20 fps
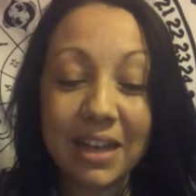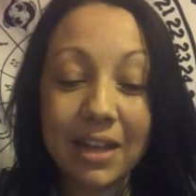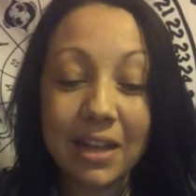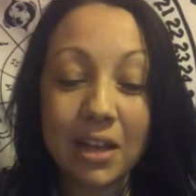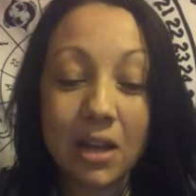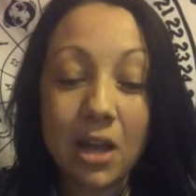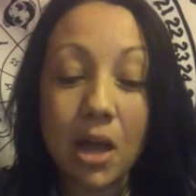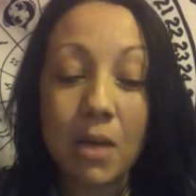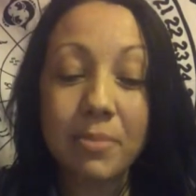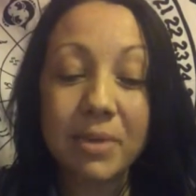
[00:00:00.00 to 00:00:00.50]

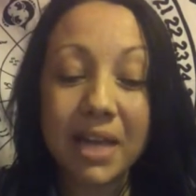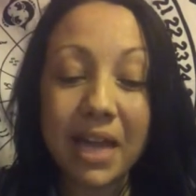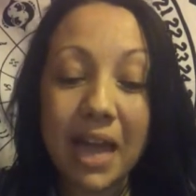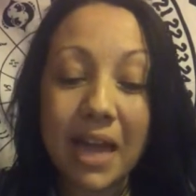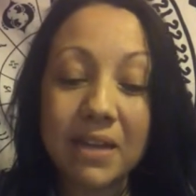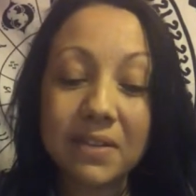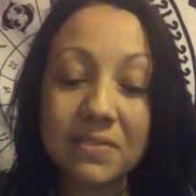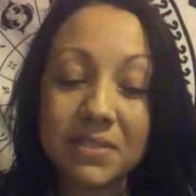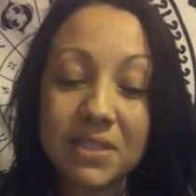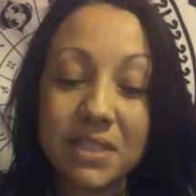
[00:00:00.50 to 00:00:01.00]
coming
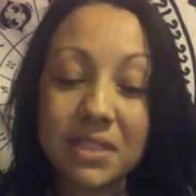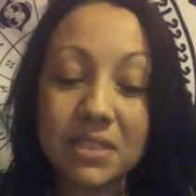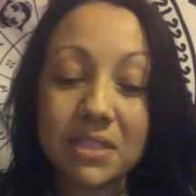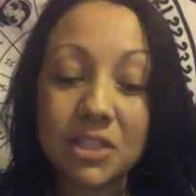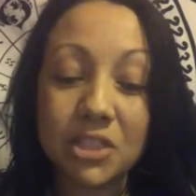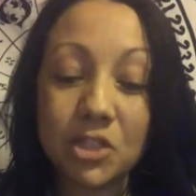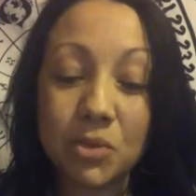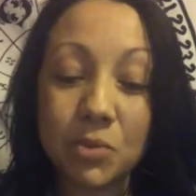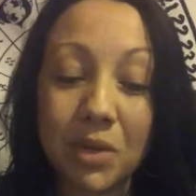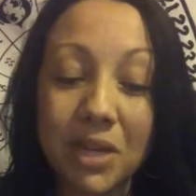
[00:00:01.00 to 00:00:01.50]
out of this
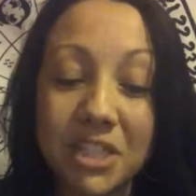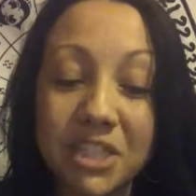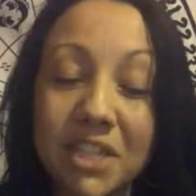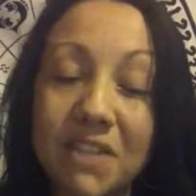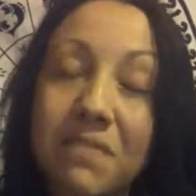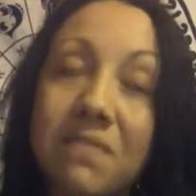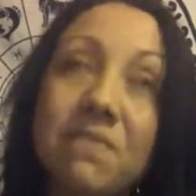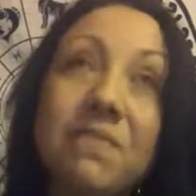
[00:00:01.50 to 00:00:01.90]
situation.